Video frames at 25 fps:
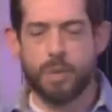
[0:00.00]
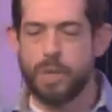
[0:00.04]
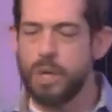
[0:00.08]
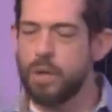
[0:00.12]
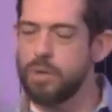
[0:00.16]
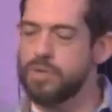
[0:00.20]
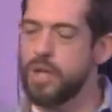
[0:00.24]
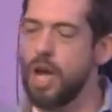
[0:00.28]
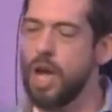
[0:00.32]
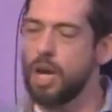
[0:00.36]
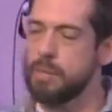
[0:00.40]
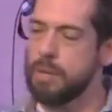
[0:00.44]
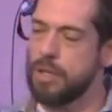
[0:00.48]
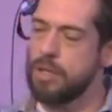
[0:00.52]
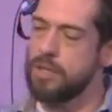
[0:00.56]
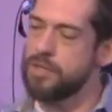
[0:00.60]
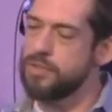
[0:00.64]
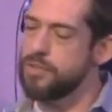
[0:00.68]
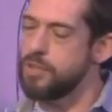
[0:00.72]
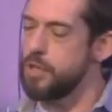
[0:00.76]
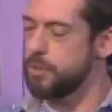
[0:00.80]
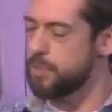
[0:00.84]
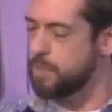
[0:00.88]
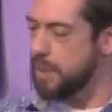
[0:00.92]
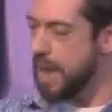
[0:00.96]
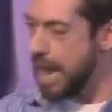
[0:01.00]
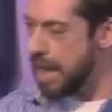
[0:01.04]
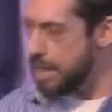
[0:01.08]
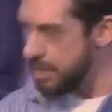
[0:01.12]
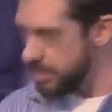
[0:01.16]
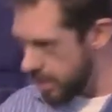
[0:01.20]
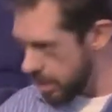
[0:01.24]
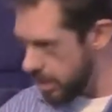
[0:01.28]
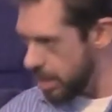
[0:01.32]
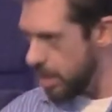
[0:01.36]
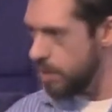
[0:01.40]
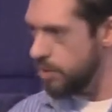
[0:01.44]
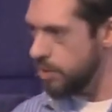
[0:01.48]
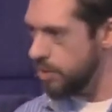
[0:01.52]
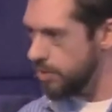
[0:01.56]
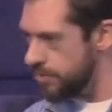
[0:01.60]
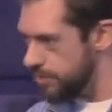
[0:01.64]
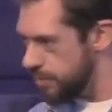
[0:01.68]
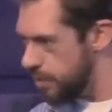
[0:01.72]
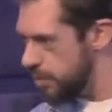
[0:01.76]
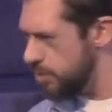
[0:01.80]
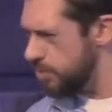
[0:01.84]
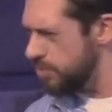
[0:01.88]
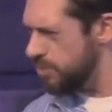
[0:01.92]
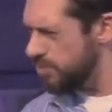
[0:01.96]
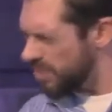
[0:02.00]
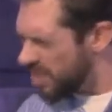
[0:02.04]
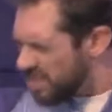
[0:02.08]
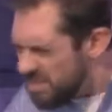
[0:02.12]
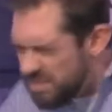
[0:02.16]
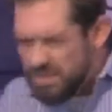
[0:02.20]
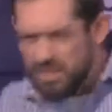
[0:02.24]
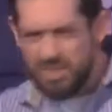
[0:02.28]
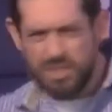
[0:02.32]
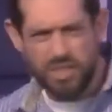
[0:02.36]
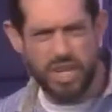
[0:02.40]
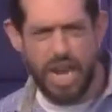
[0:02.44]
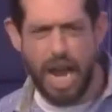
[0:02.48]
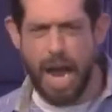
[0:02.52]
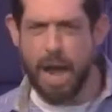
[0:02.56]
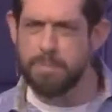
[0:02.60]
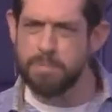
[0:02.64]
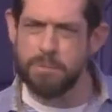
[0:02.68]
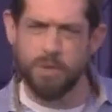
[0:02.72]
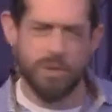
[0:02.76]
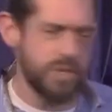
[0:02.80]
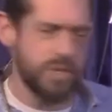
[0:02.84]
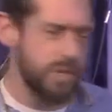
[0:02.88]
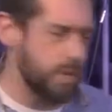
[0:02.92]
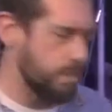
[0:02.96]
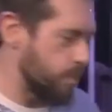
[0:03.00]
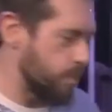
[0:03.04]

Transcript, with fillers: we don't talk about those few, you know, those few chapters in